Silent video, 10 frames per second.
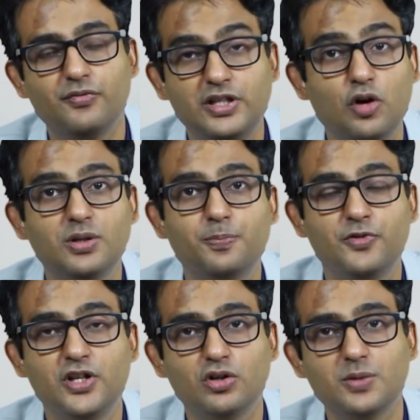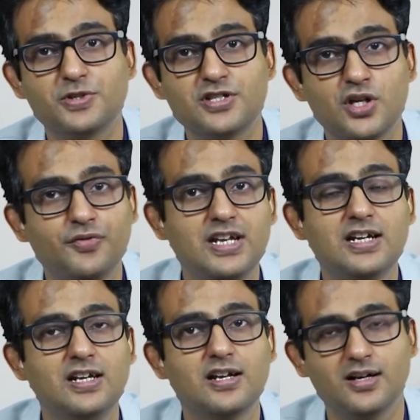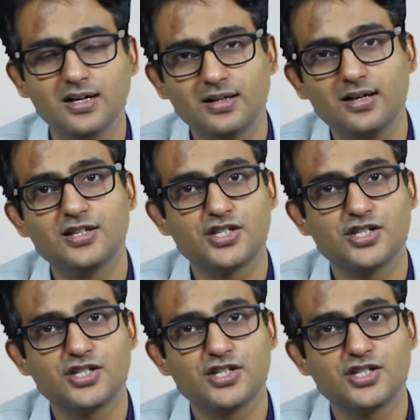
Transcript: without the presence of any clear-cut